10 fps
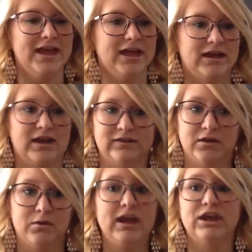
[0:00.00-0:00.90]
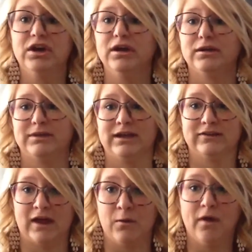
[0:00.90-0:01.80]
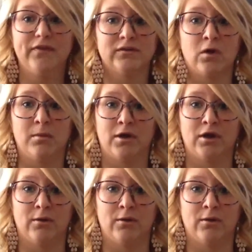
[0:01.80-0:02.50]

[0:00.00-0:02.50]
And I said, okay, good, because I want this gallbladder